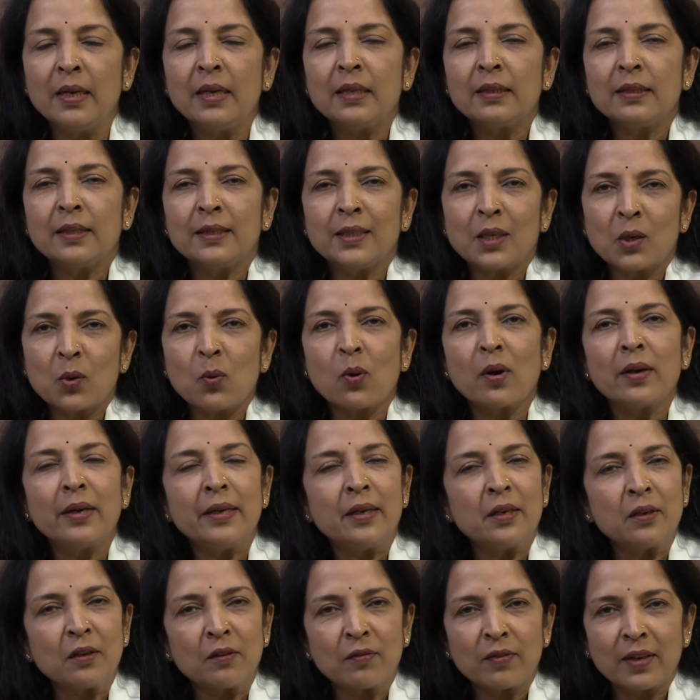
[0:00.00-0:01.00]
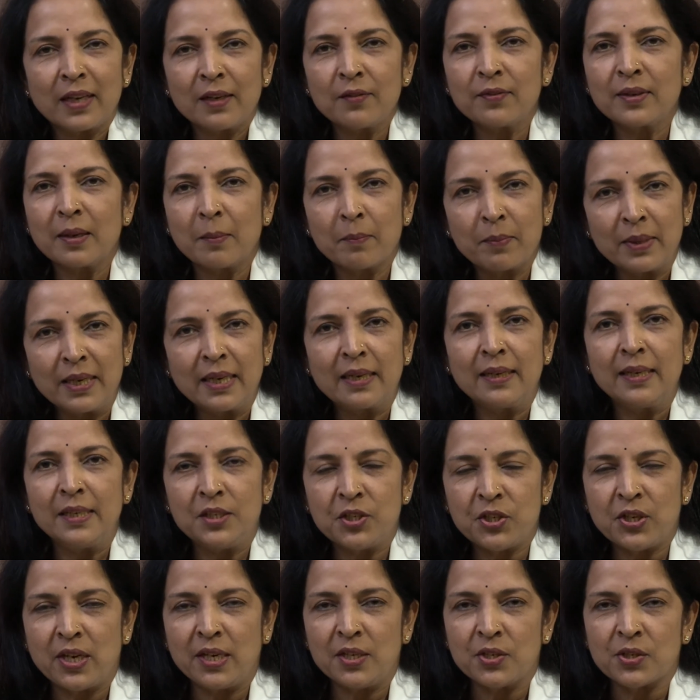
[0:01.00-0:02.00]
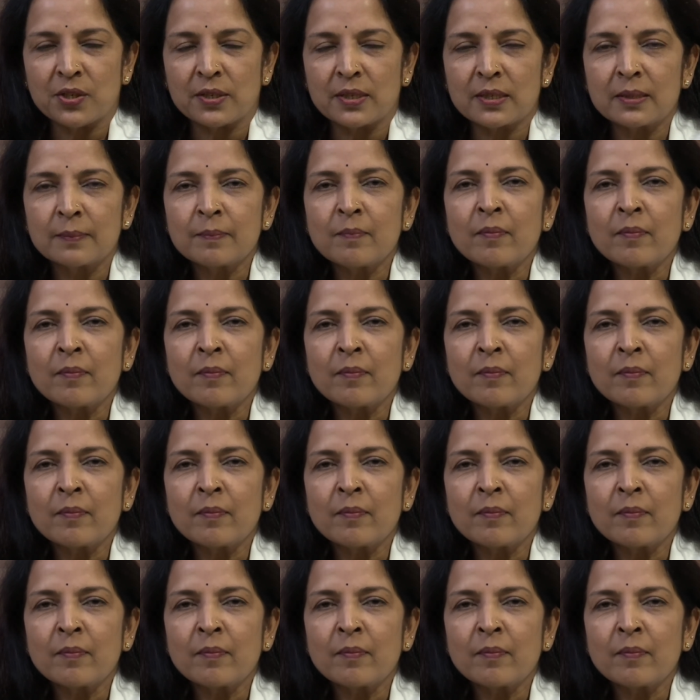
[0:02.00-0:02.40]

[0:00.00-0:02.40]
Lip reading: Then the quality of life completely changes.